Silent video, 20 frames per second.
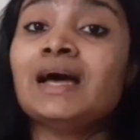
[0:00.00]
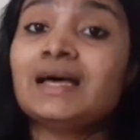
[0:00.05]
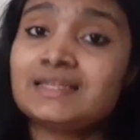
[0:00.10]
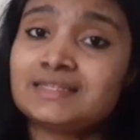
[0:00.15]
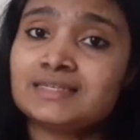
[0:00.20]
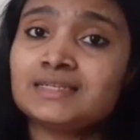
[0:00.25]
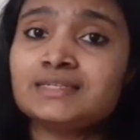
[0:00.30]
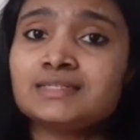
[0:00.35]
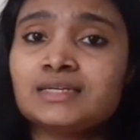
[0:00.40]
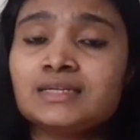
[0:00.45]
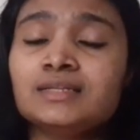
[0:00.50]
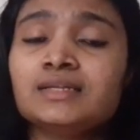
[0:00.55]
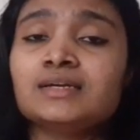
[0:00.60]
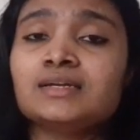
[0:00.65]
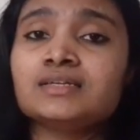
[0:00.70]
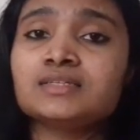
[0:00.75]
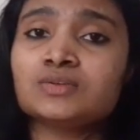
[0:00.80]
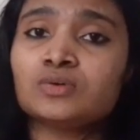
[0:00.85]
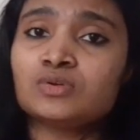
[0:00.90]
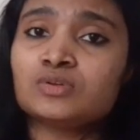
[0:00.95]
As I said,
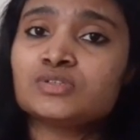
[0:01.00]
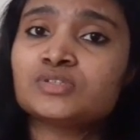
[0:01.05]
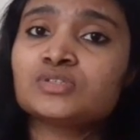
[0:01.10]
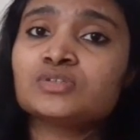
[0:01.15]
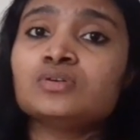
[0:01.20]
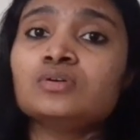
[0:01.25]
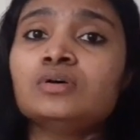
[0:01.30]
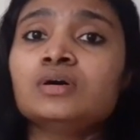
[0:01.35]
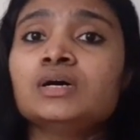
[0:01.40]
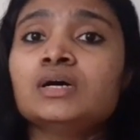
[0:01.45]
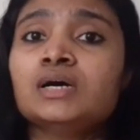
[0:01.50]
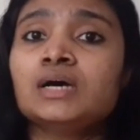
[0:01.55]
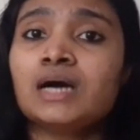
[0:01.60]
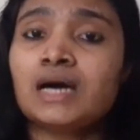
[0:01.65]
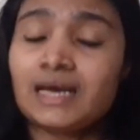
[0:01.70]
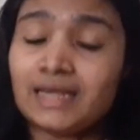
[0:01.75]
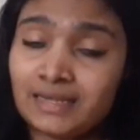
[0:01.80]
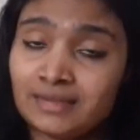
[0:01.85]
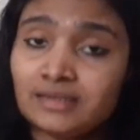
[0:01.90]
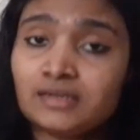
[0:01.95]
there is also
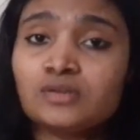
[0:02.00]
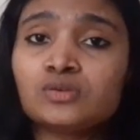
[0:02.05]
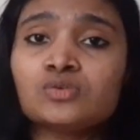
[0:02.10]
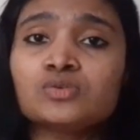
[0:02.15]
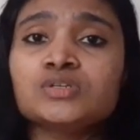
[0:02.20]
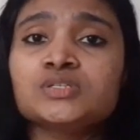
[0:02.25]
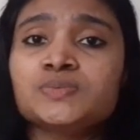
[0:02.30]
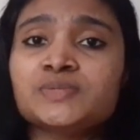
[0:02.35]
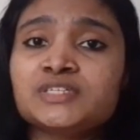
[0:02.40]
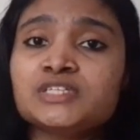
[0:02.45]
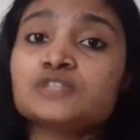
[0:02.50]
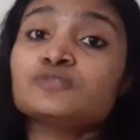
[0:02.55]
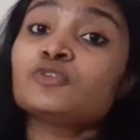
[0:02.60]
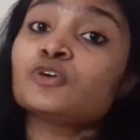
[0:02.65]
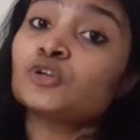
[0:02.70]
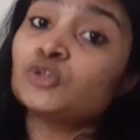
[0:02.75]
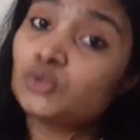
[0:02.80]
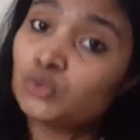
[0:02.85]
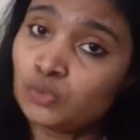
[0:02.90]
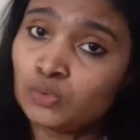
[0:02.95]
another course which is
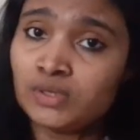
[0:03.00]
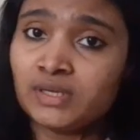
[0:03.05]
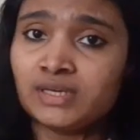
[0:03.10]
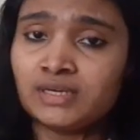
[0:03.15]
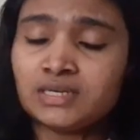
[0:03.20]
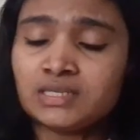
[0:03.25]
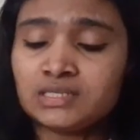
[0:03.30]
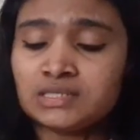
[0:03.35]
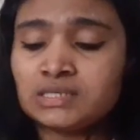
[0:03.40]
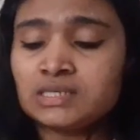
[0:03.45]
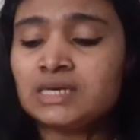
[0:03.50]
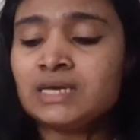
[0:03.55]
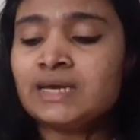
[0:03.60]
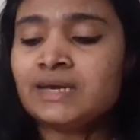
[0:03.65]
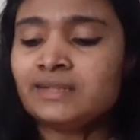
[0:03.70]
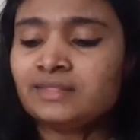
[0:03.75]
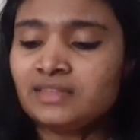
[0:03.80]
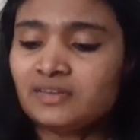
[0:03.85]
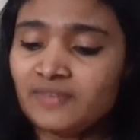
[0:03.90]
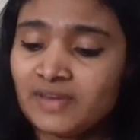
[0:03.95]
for two years
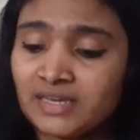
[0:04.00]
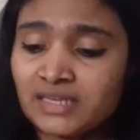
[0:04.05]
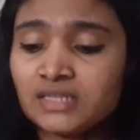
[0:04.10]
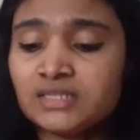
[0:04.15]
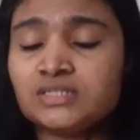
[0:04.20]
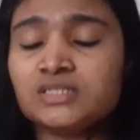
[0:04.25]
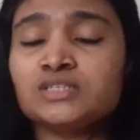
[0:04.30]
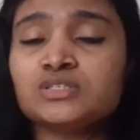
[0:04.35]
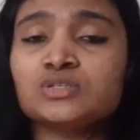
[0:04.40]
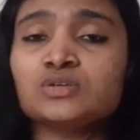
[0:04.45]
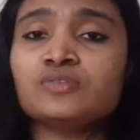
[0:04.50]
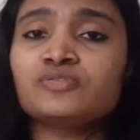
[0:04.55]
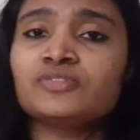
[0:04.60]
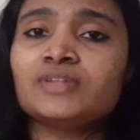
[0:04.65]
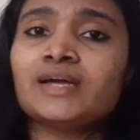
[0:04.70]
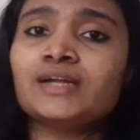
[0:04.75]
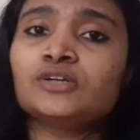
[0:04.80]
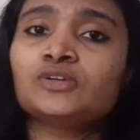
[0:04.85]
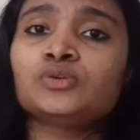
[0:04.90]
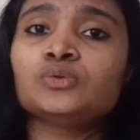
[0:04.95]
the vacancies of
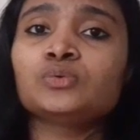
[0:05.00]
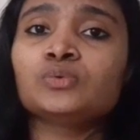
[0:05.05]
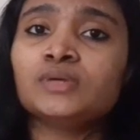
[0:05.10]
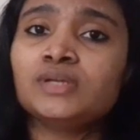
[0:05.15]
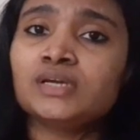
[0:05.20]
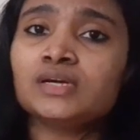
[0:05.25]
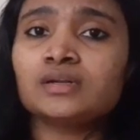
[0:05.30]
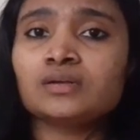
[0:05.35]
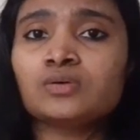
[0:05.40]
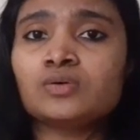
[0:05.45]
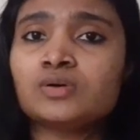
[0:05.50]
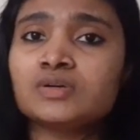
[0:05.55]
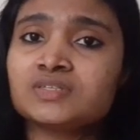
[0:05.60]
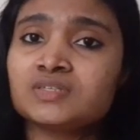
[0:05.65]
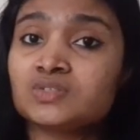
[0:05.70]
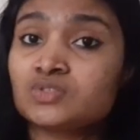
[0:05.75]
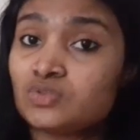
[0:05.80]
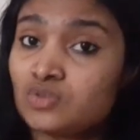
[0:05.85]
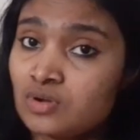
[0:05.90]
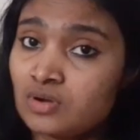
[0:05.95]
that two-year course
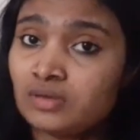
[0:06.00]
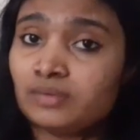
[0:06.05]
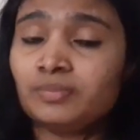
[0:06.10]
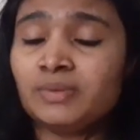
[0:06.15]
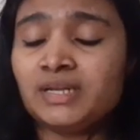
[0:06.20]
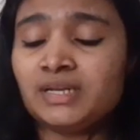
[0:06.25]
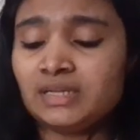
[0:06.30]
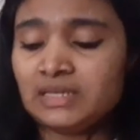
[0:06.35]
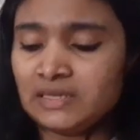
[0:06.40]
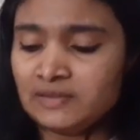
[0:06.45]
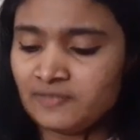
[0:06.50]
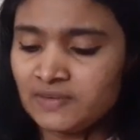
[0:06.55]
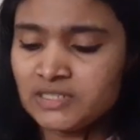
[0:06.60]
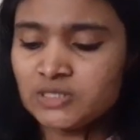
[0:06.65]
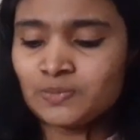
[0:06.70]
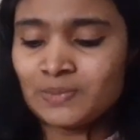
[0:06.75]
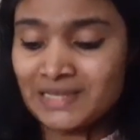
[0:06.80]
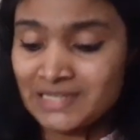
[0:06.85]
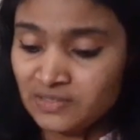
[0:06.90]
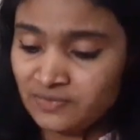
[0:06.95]
is not being given
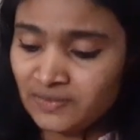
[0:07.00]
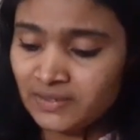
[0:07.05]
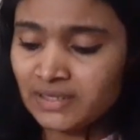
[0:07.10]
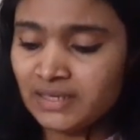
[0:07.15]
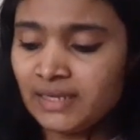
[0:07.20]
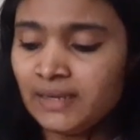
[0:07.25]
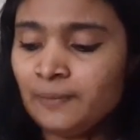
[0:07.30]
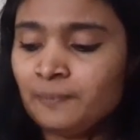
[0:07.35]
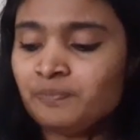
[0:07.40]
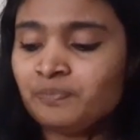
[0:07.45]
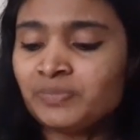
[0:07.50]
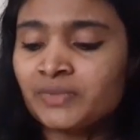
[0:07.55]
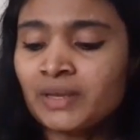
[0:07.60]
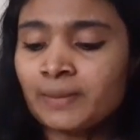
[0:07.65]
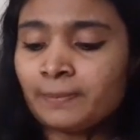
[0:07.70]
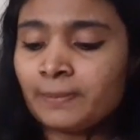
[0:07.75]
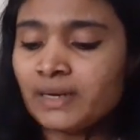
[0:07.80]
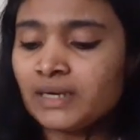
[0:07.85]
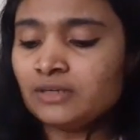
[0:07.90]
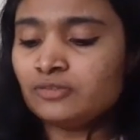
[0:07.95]
specifically.
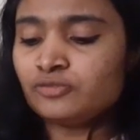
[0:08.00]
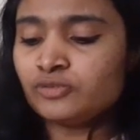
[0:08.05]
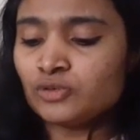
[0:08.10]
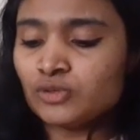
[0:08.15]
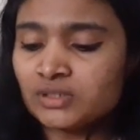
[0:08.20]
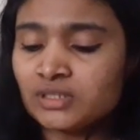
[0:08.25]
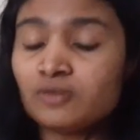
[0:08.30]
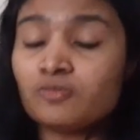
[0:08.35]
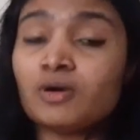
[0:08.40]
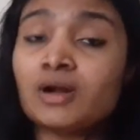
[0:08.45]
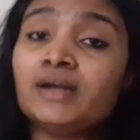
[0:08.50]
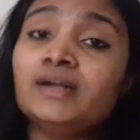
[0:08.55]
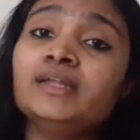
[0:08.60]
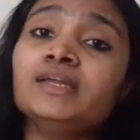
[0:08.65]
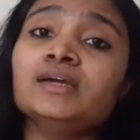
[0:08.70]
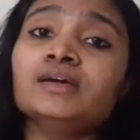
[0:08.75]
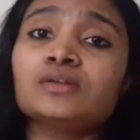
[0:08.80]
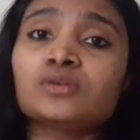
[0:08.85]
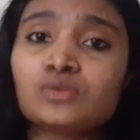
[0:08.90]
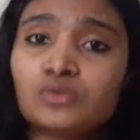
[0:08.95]
But for the
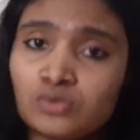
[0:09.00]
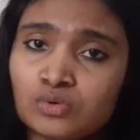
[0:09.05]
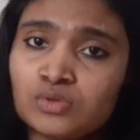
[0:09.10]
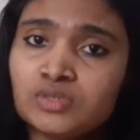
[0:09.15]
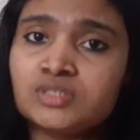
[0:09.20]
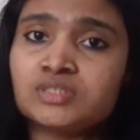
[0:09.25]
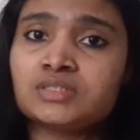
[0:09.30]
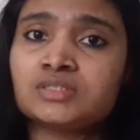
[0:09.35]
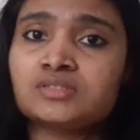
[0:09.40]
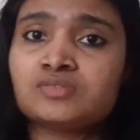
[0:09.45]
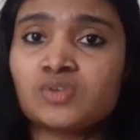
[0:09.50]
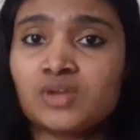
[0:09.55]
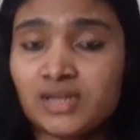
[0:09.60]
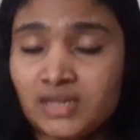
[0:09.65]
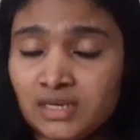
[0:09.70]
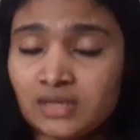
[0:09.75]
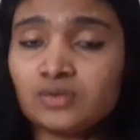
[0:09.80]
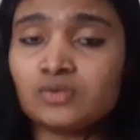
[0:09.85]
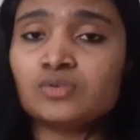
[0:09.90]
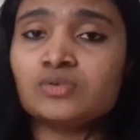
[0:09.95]
one-year course,
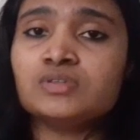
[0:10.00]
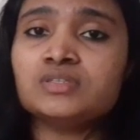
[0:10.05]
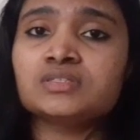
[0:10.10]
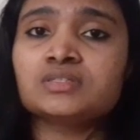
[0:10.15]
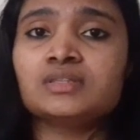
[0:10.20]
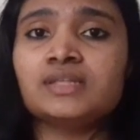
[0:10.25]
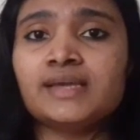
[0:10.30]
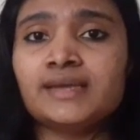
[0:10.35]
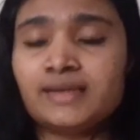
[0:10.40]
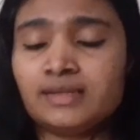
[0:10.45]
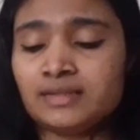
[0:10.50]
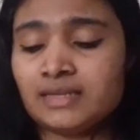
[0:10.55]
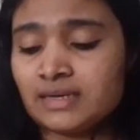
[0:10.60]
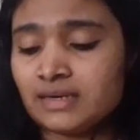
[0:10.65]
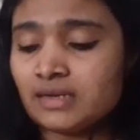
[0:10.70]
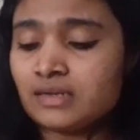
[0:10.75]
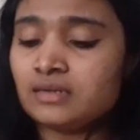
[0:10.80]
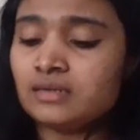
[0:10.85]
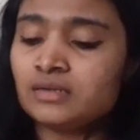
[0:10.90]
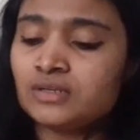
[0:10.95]
training course, they,
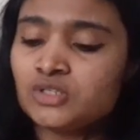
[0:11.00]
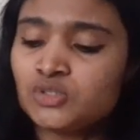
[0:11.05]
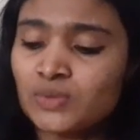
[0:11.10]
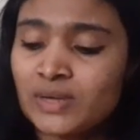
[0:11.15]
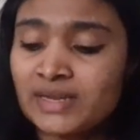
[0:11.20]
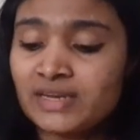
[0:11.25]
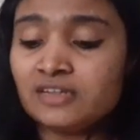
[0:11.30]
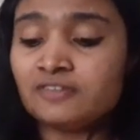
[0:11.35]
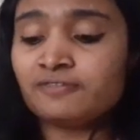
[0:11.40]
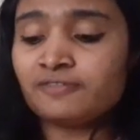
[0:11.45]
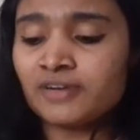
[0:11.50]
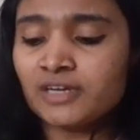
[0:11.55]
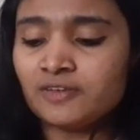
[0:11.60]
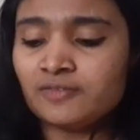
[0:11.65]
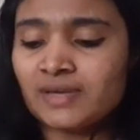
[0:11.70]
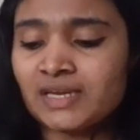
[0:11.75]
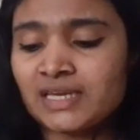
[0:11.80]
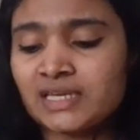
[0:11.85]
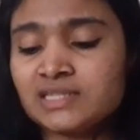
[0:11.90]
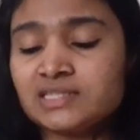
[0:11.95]
there are
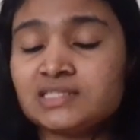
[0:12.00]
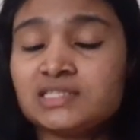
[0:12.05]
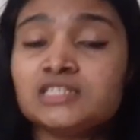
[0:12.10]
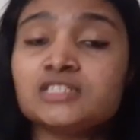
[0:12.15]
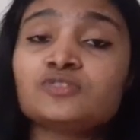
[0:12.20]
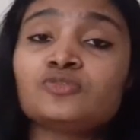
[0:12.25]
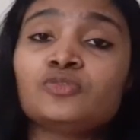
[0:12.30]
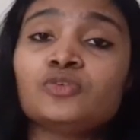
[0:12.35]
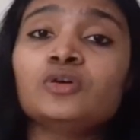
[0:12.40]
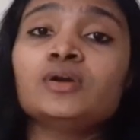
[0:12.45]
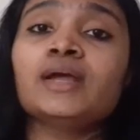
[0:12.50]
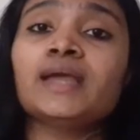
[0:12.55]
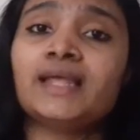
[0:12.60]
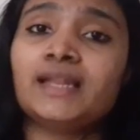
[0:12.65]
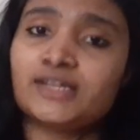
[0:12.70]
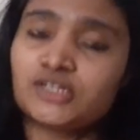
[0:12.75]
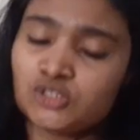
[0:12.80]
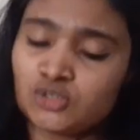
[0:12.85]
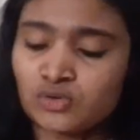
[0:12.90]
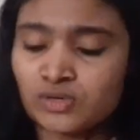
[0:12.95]
25 vacancies for
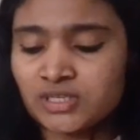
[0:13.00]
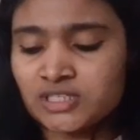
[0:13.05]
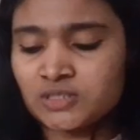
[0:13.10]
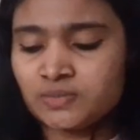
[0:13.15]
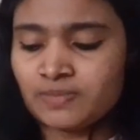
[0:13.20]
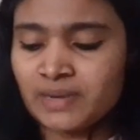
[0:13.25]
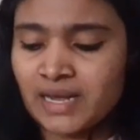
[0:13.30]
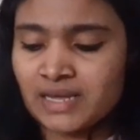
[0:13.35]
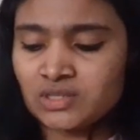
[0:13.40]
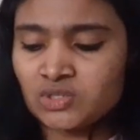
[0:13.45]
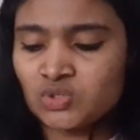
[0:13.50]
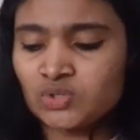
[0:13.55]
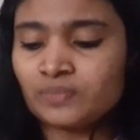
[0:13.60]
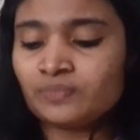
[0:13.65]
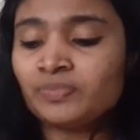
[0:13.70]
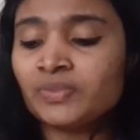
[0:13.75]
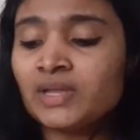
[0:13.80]
electronics branch.